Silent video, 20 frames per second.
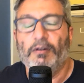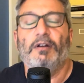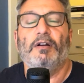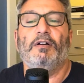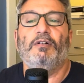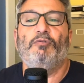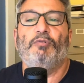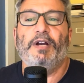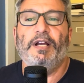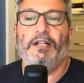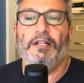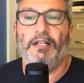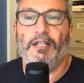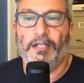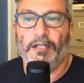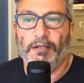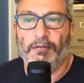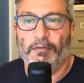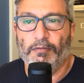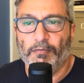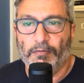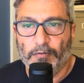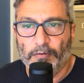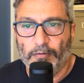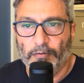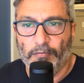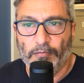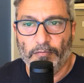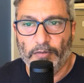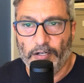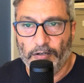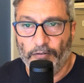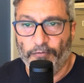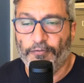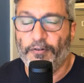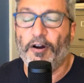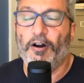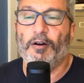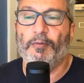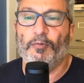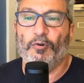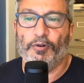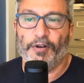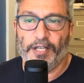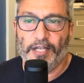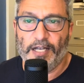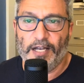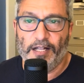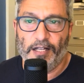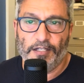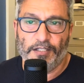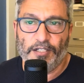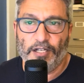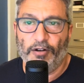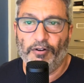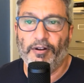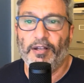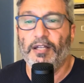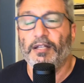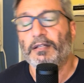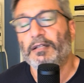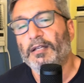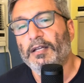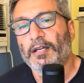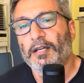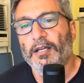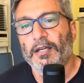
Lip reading: greatly far more egalitarian